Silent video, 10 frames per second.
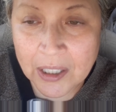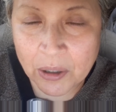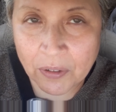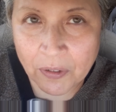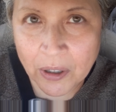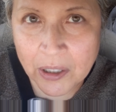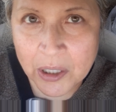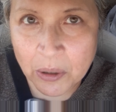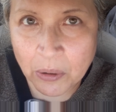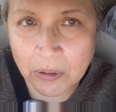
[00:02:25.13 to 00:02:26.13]
it's good for our
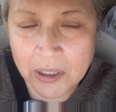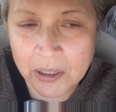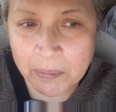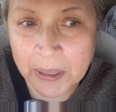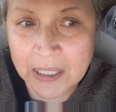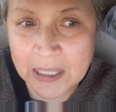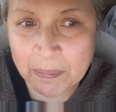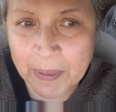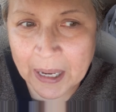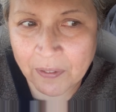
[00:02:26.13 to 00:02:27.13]
souls, but
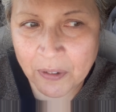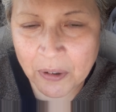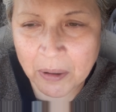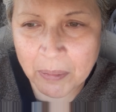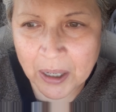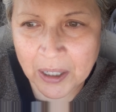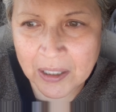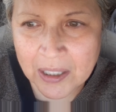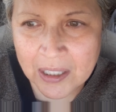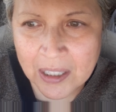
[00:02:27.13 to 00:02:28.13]
it's bad for our
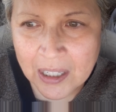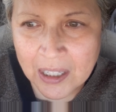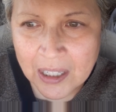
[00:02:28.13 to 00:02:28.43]
bodies.